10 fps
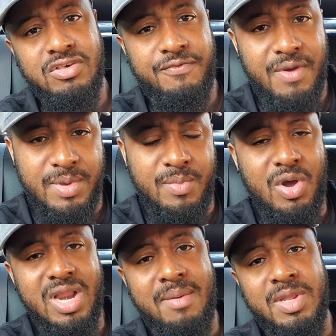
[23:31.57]
From your
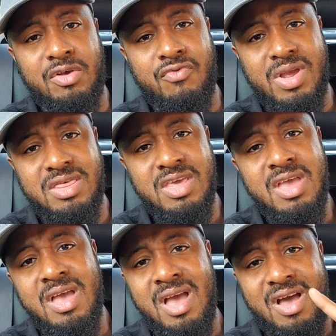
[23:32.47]
boy Dominic Rich,
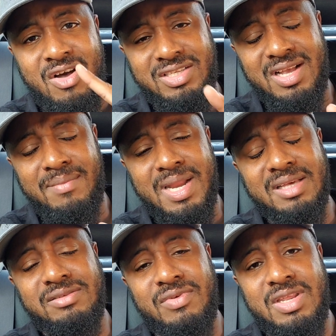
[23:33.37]
until my
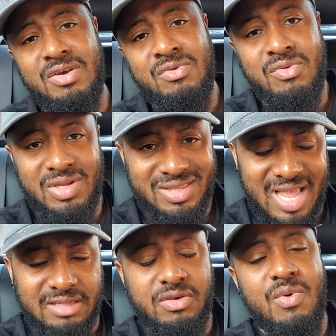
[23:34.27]
next video,
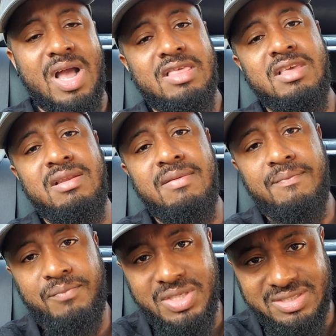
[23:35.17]
thanks for watching.
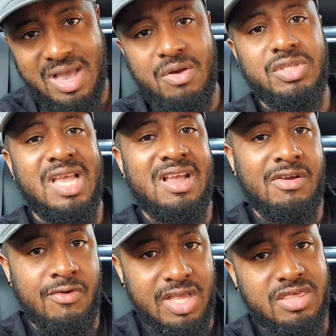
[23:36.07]
Peace out.
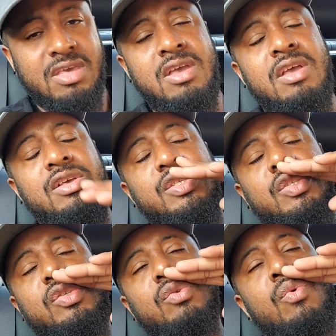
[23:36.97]
Rich
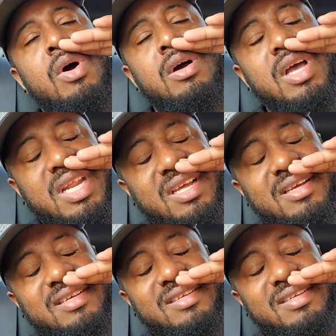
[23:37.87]
Squad.